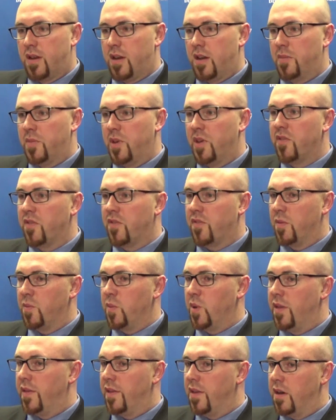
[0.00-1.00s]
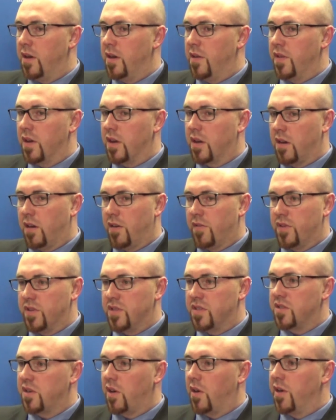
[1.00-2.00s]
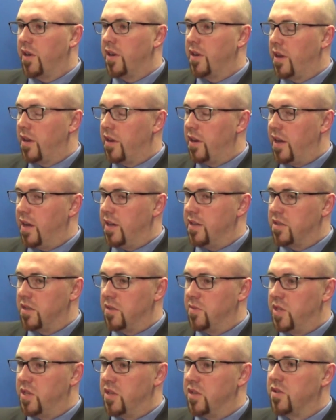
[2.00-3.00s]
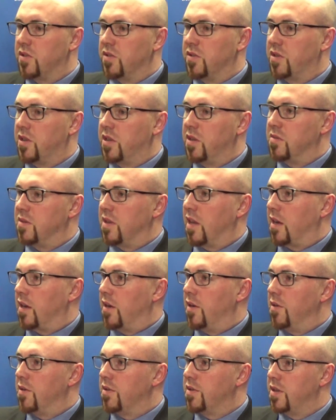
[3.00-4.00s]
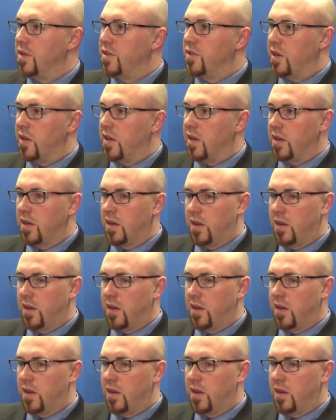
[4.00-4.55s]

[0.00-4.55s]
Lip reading: even from when the conference started and you had some additional teams like Carthage in it.